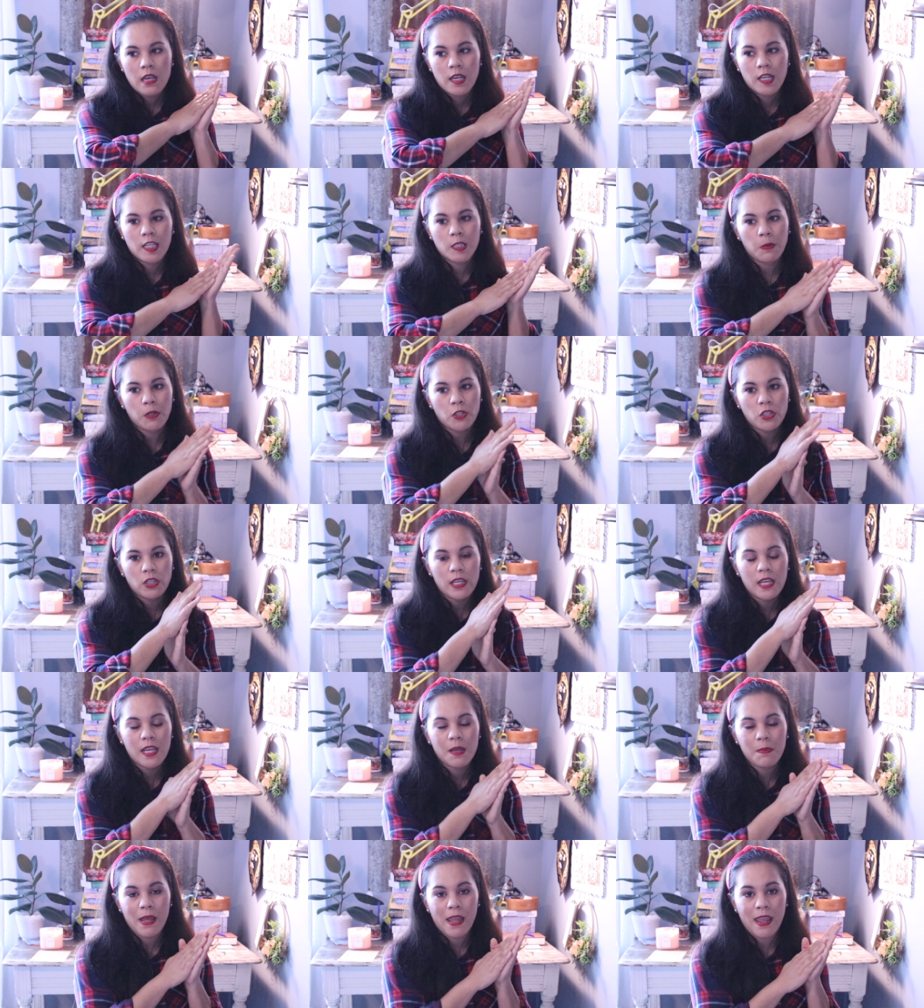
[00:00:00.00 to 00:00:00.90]

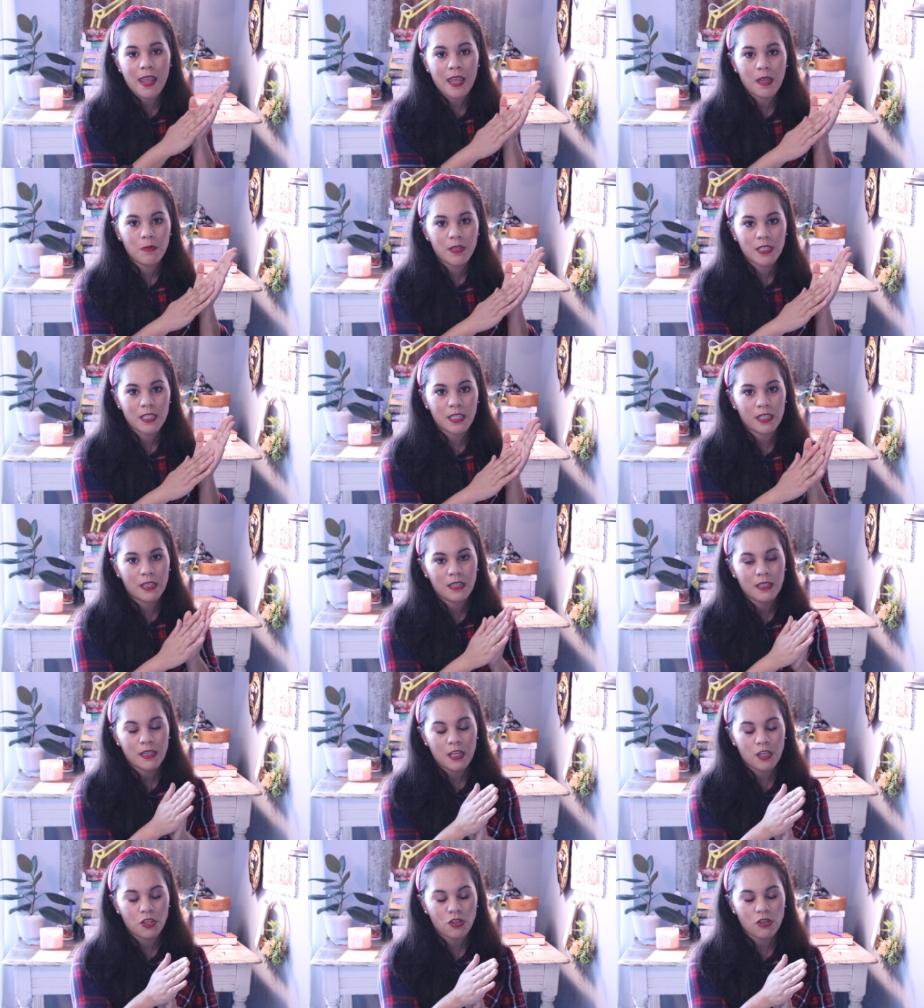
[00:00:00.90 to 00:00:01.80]
especially in my
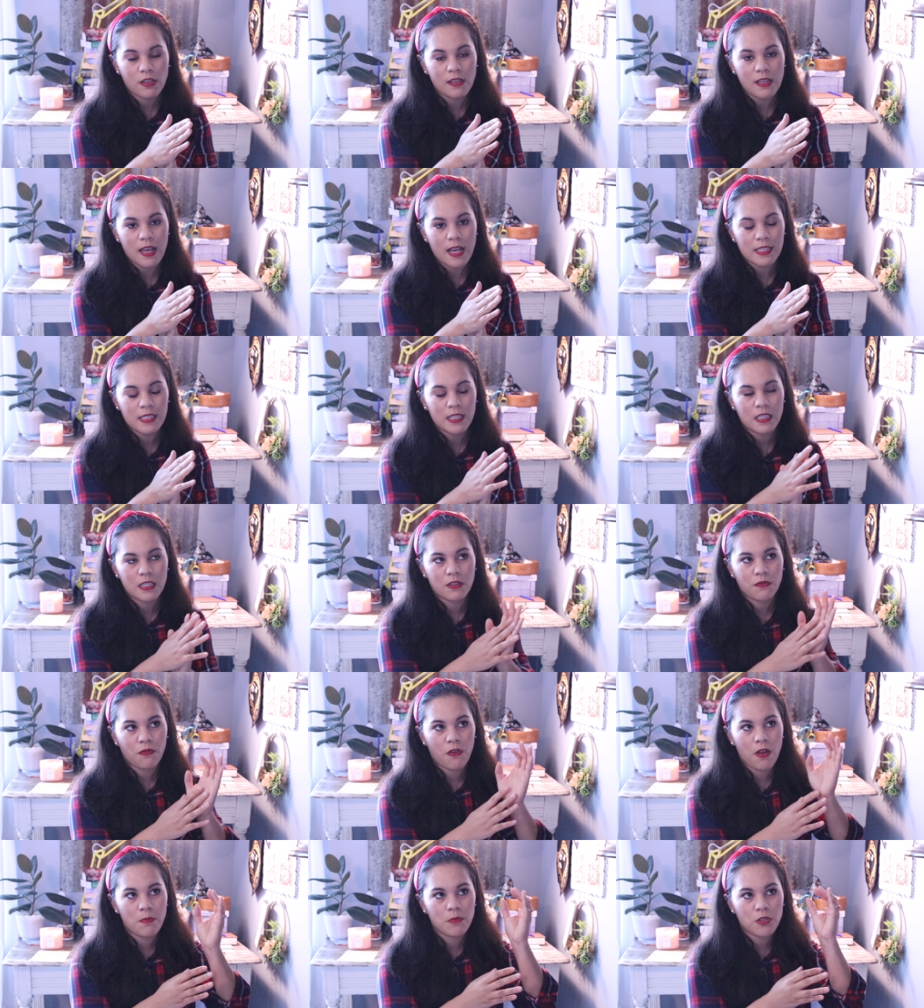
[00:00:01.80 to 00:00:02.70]
Hamilton history
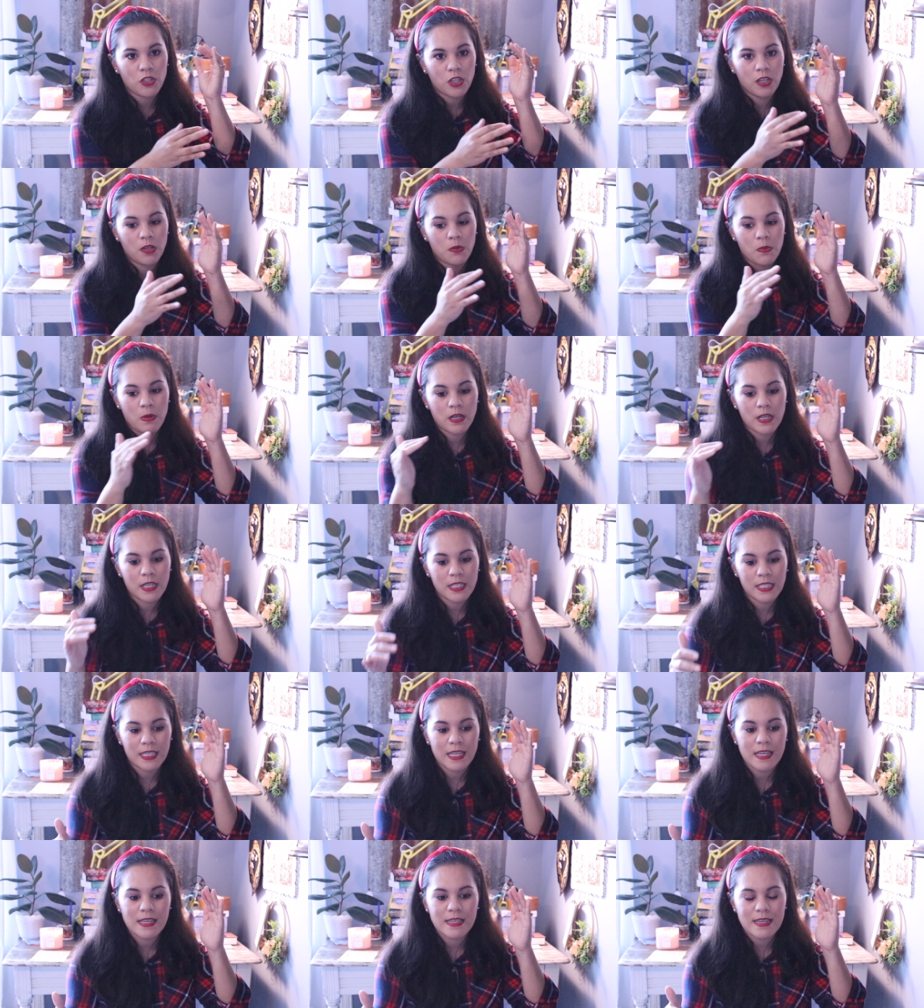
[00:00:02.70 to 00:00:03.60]
classes from January
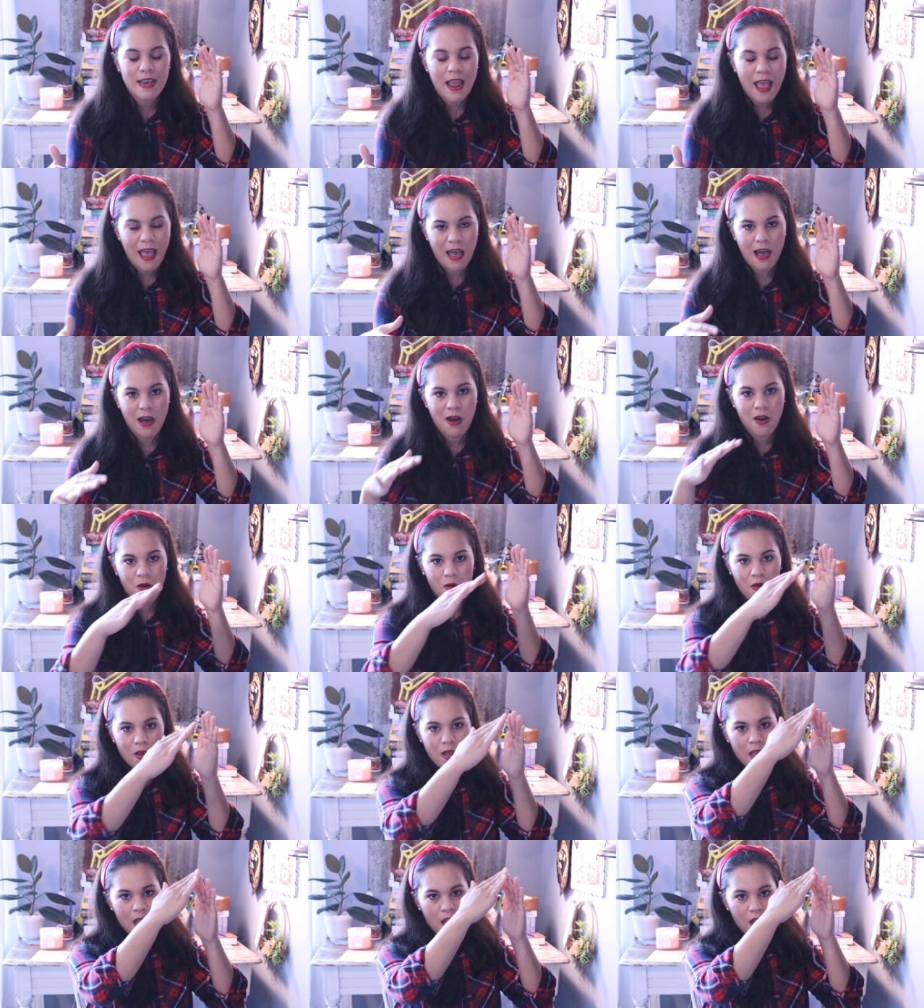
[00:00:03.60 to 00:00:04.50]
to
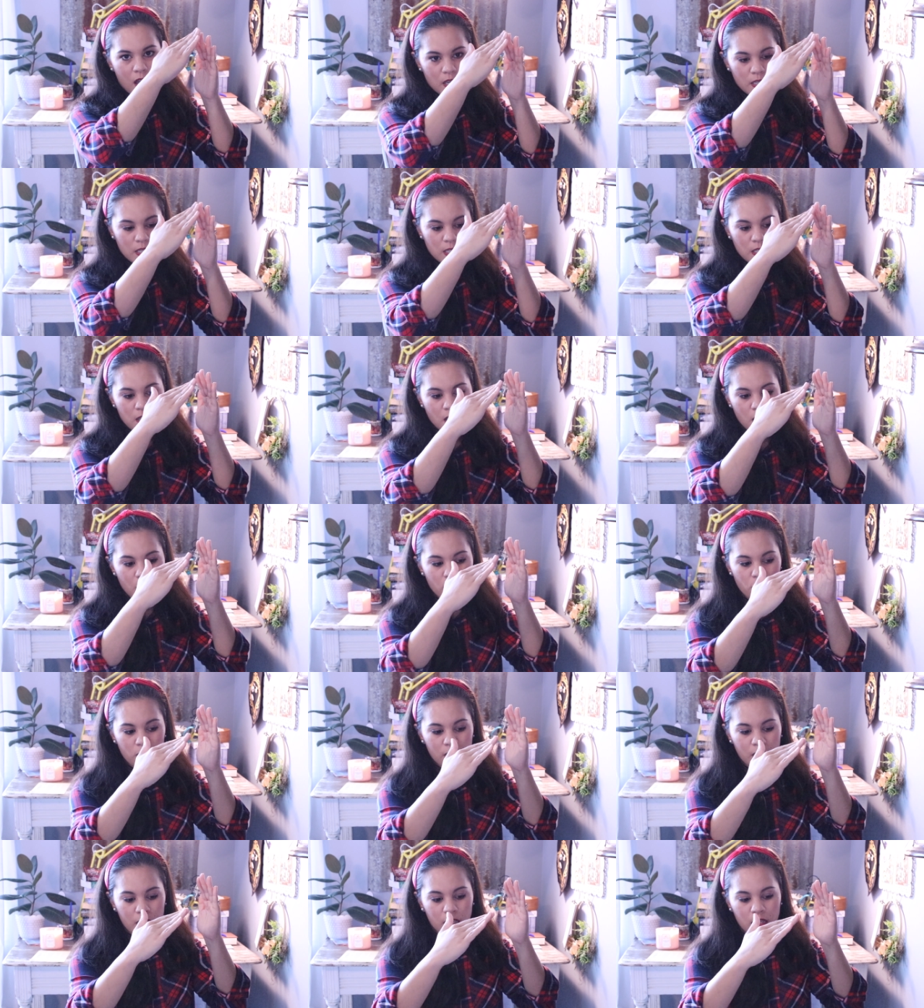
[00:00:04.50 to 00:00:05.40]
now, a
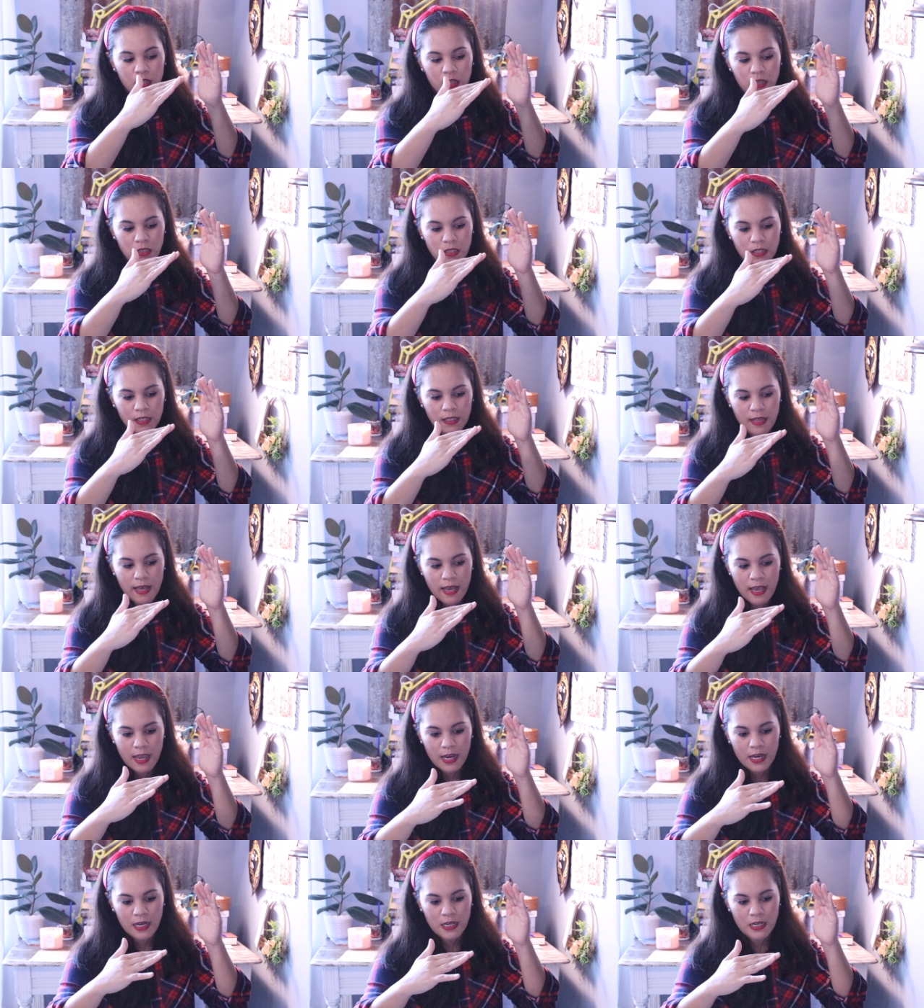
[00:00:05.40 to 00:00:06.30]
slowly
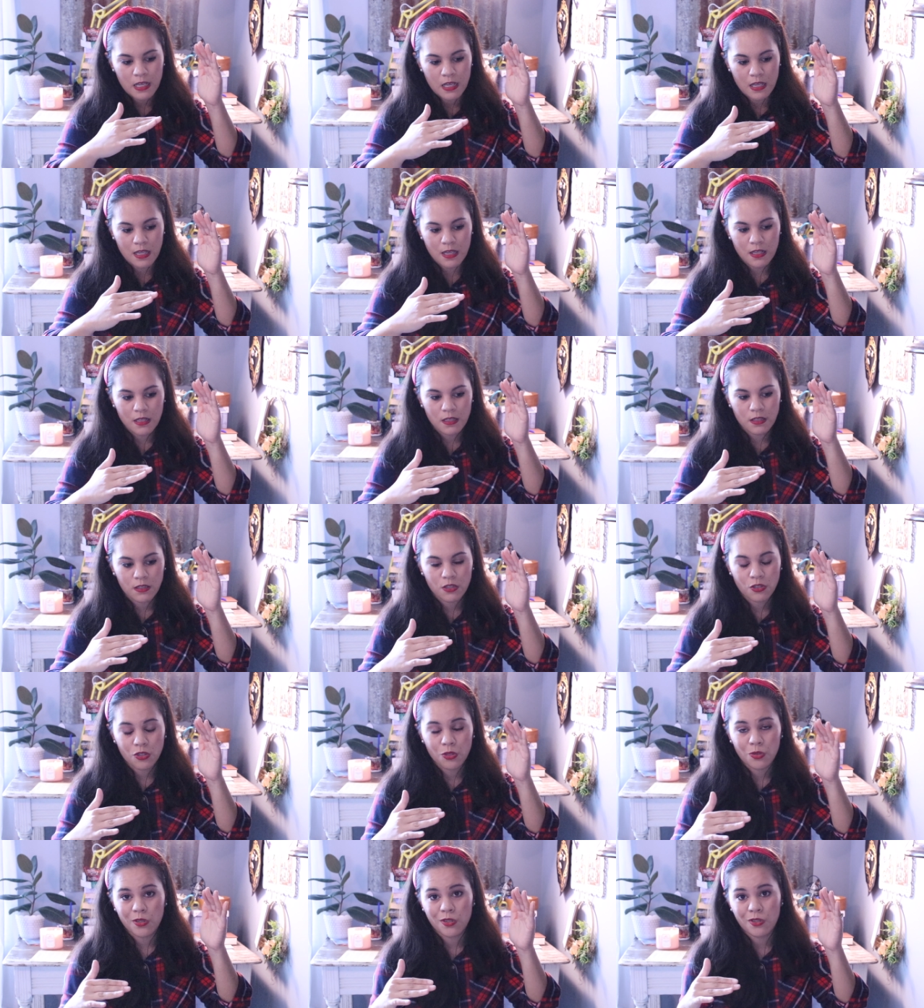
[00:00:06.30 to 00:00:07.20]
decline in
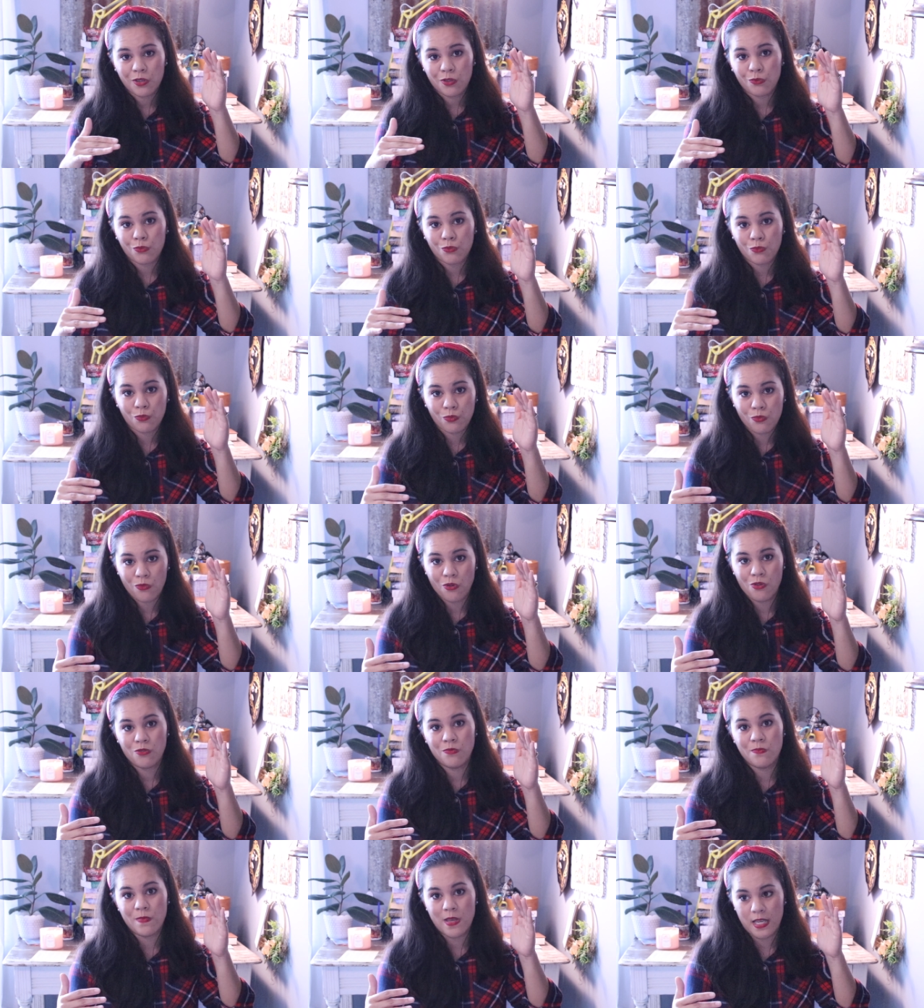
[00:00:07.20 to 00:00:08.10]
student
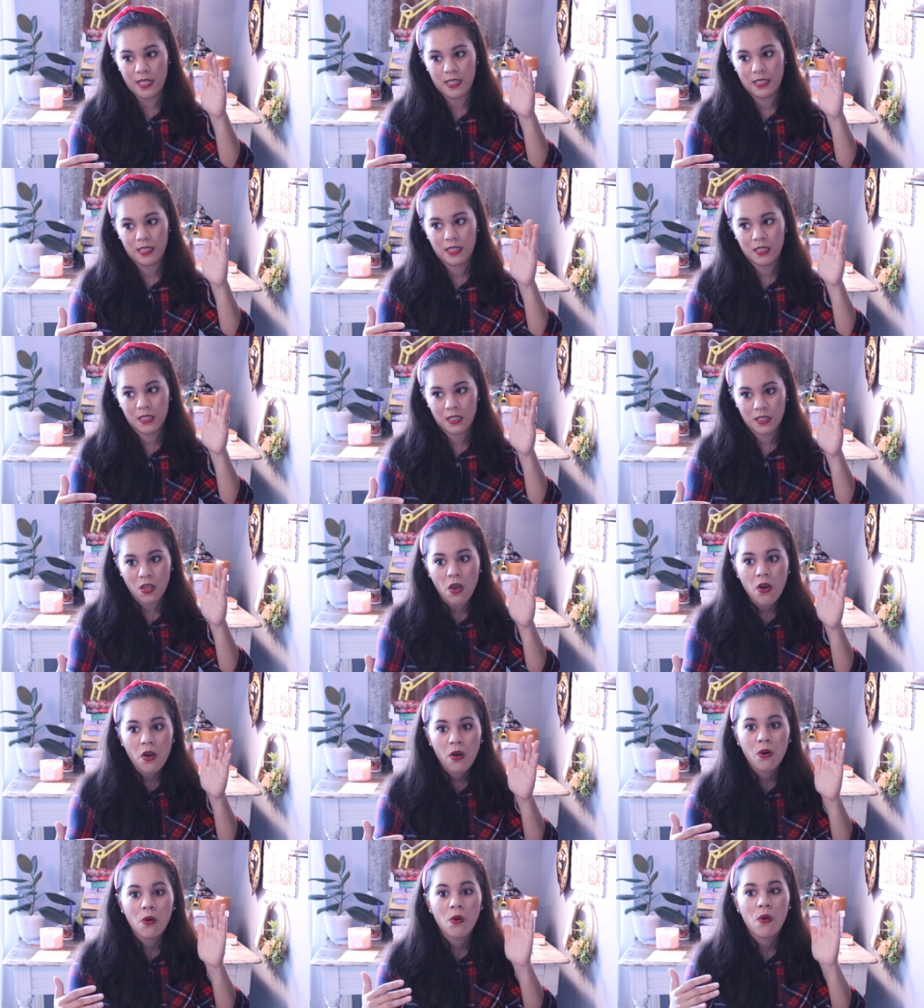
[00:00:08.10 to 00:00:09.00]
enrollment.
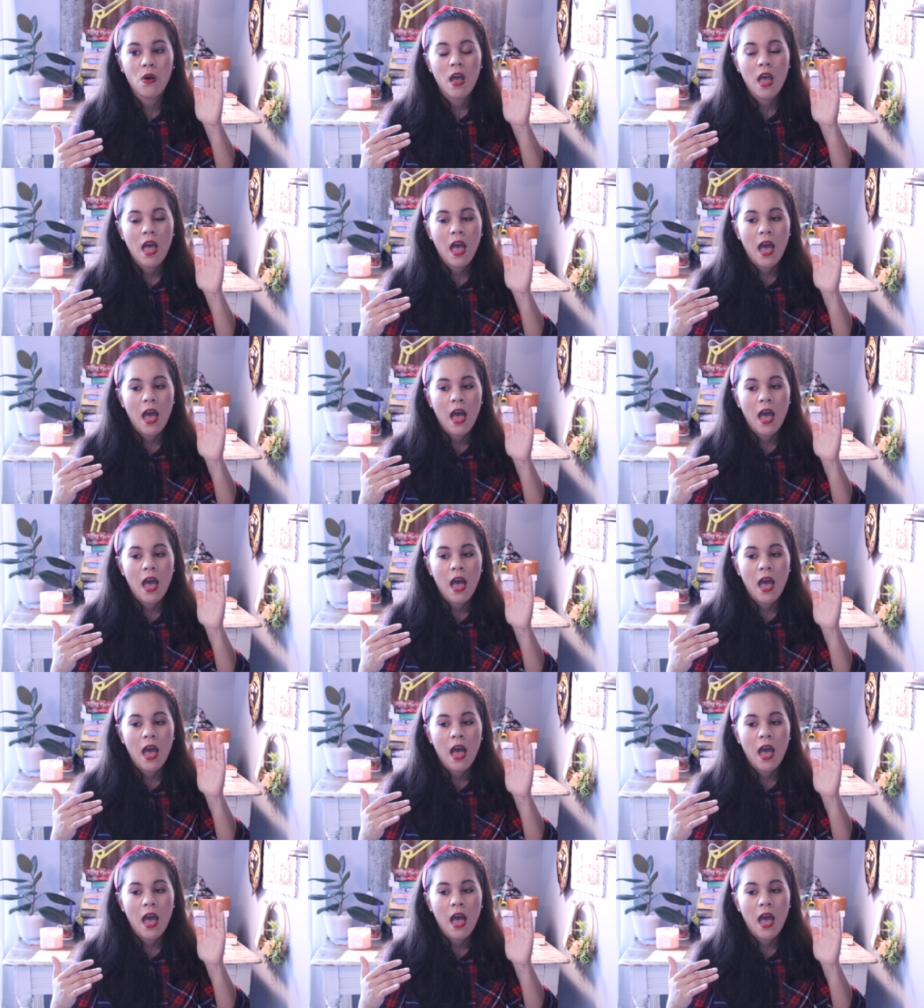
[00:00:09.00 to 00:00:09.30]
So